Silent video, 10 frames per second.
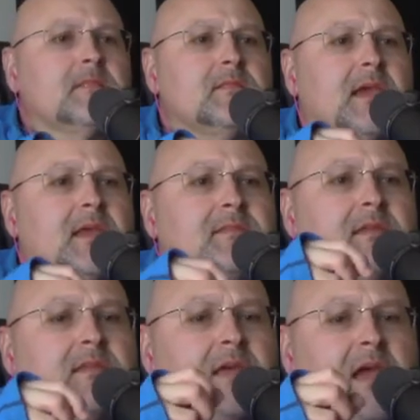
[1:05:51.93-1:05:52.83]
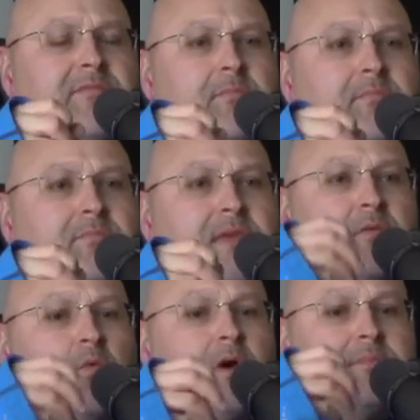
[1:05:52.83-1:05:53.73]
they didn't have a they
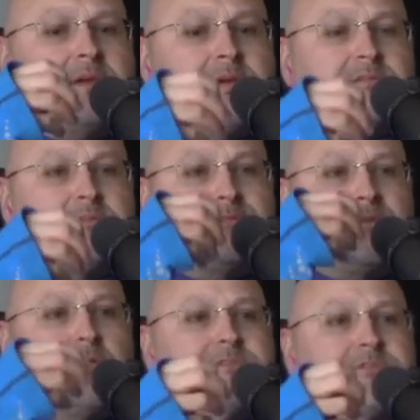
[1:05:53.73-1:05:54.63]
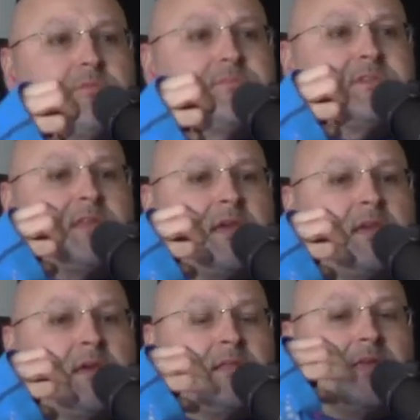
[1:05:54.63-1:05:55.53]
won because of the focus groups and
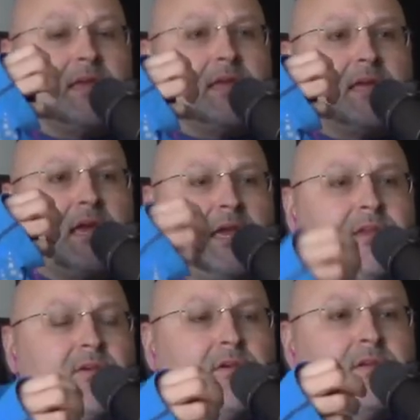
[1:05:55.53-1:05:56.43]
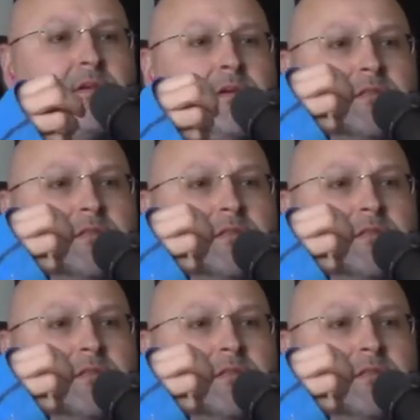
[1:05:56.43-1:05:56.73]
they they catered